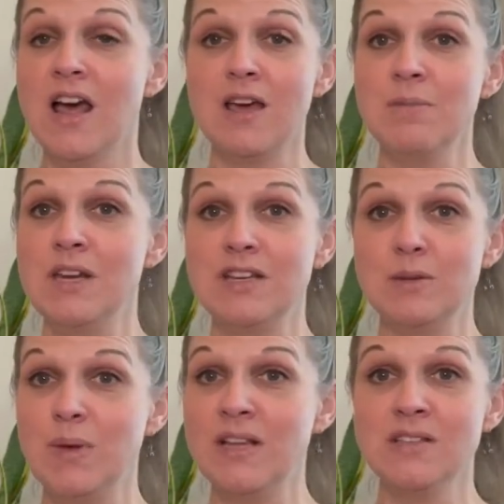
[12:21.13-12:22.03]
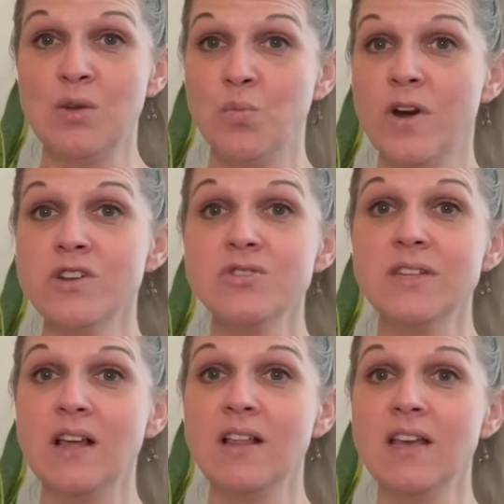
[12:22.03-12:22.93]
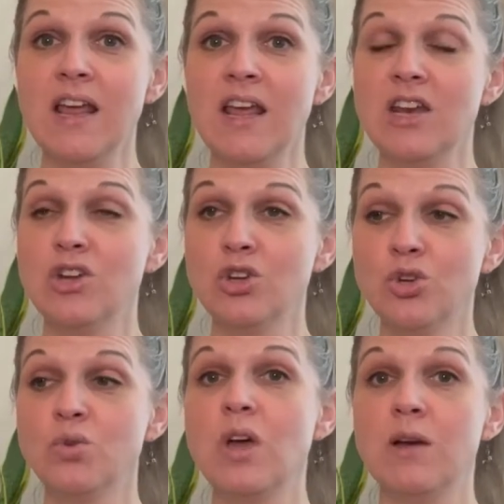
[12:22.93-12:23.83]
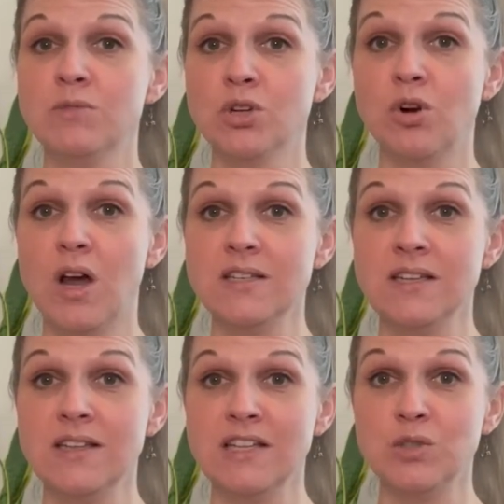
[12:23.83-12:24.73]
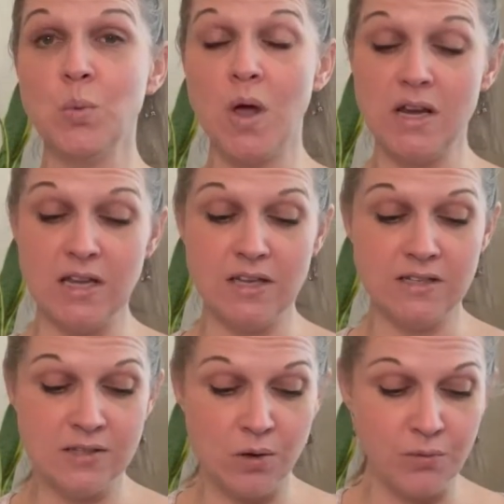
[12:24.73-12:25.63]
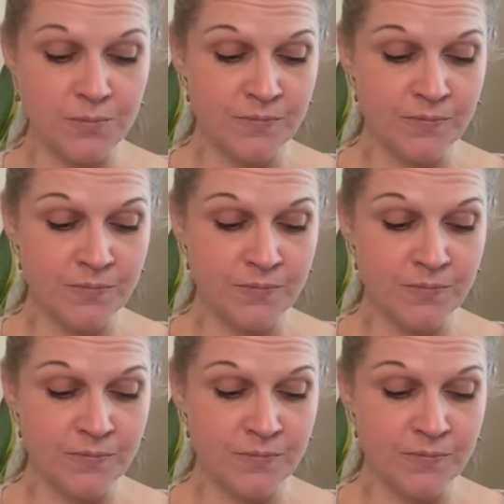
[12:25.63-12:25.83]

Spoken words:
I mean, it depends on where you sell it and who comes across it that's wanting it. So,